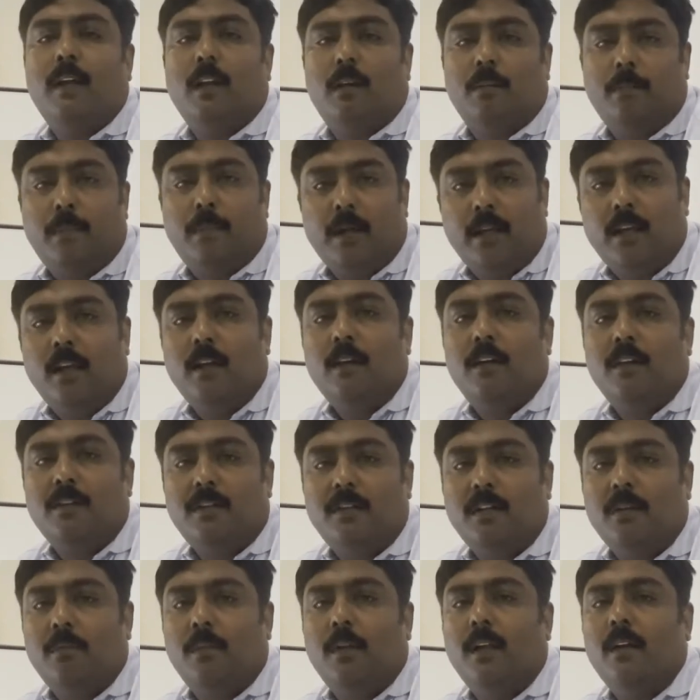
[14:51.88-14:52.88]
buying
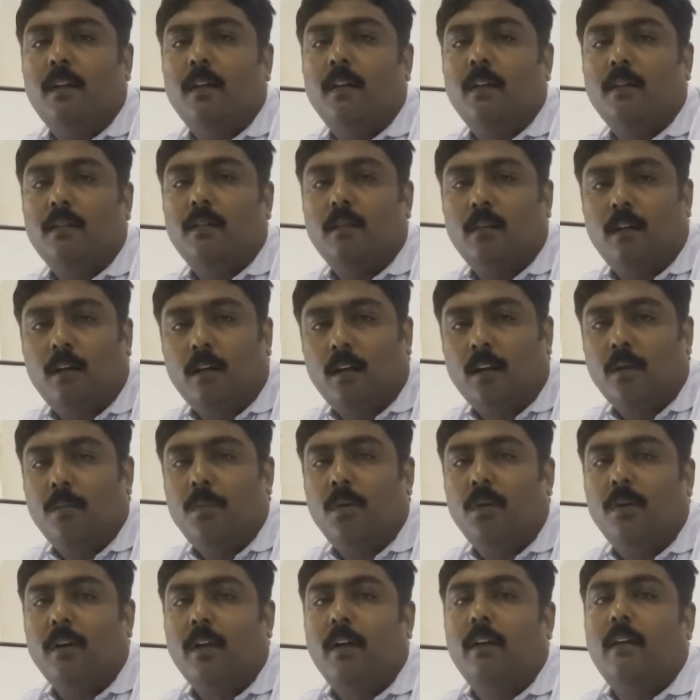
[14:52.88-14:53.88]
decision maker is not
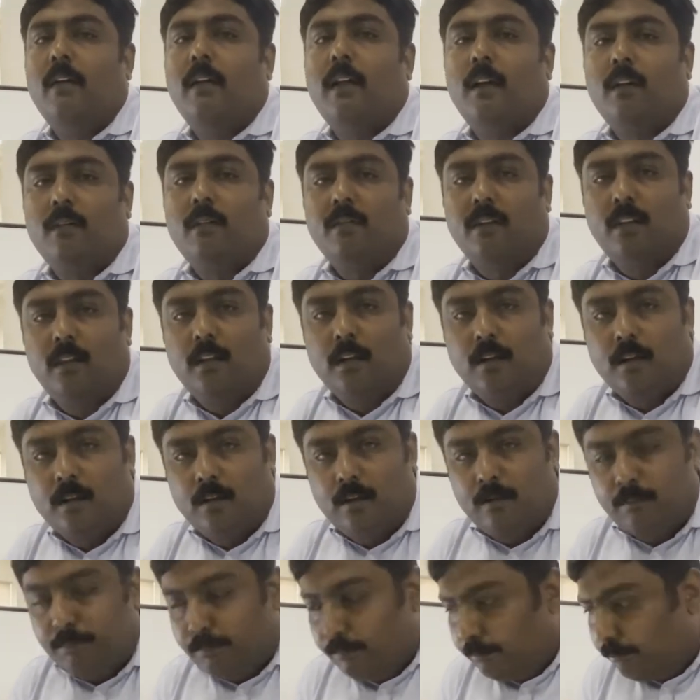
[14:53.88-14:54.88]
able to interact with the
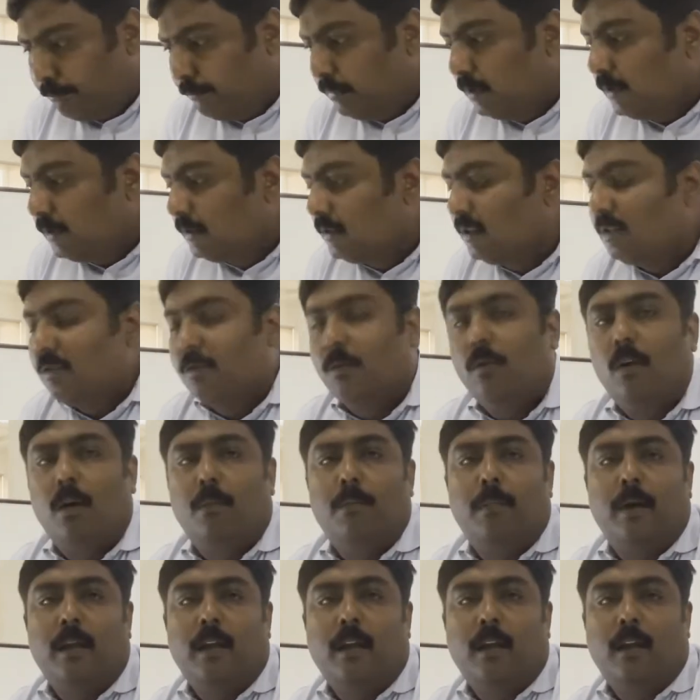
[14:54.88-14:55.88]
persons who are
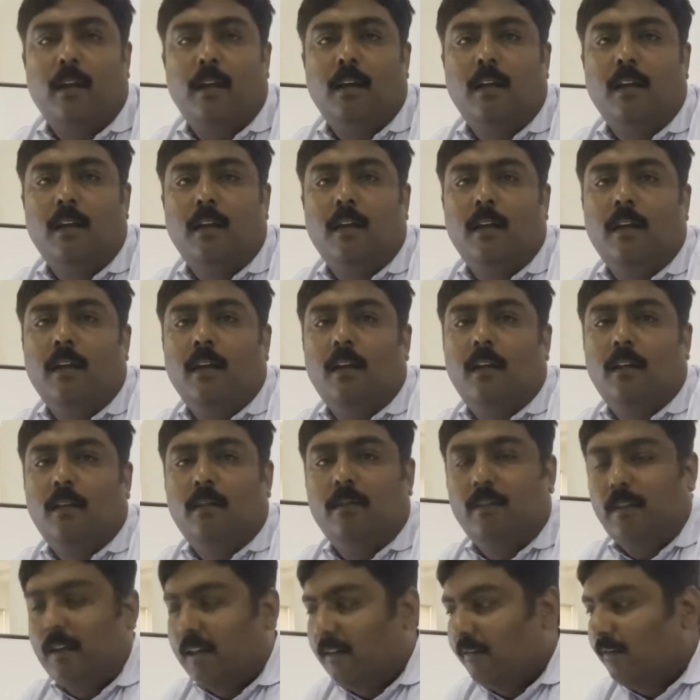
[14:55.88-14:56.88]
buying,
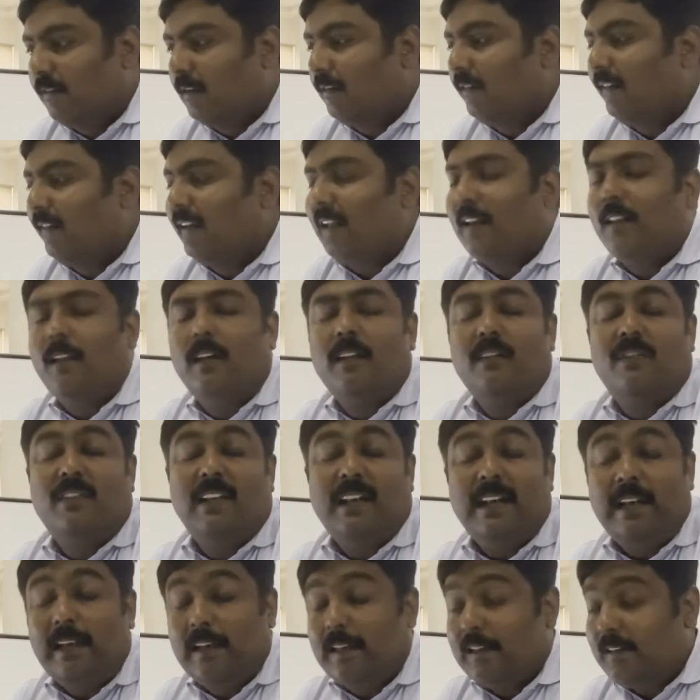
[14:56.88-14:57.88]
where there is
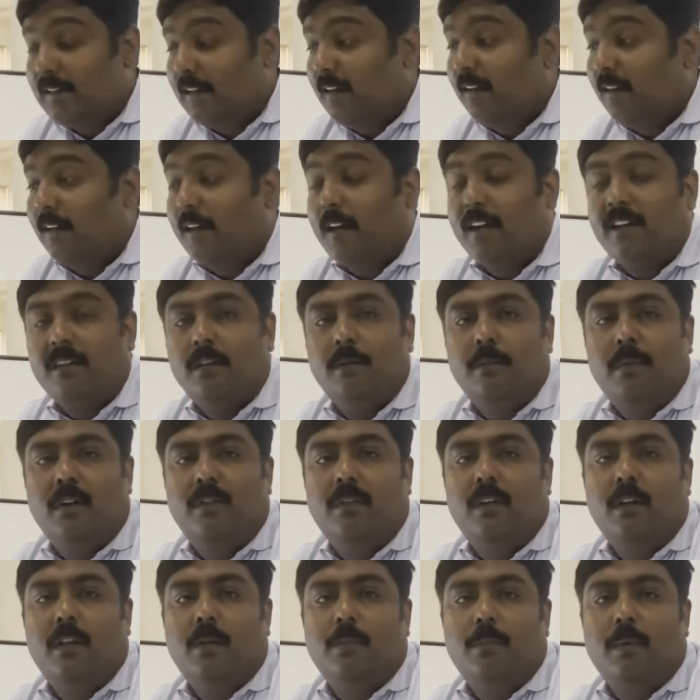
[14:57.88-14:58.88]
very less interaction
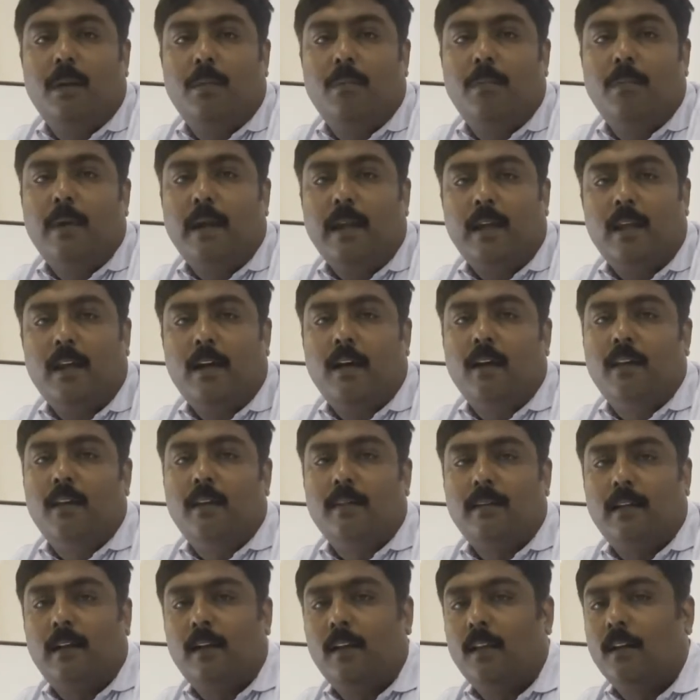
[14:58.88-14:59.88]
between the buyer and the
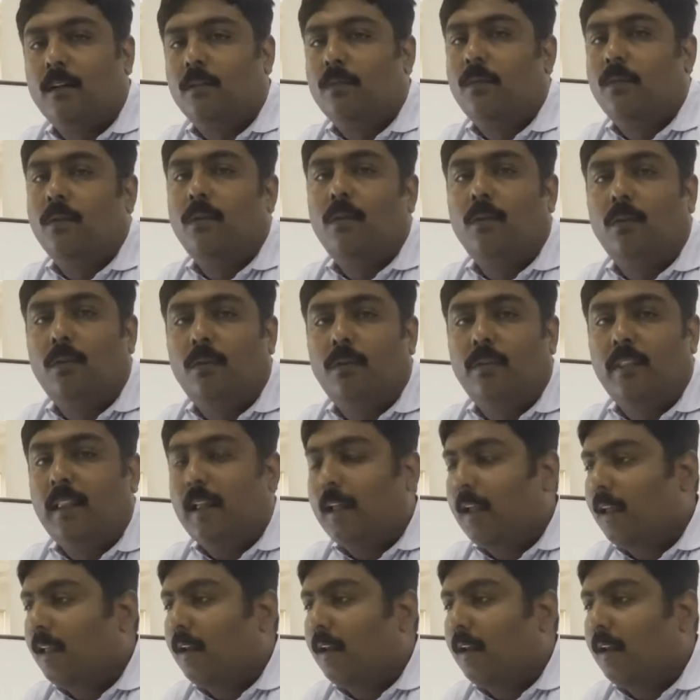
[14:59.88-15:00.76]
seller. So there,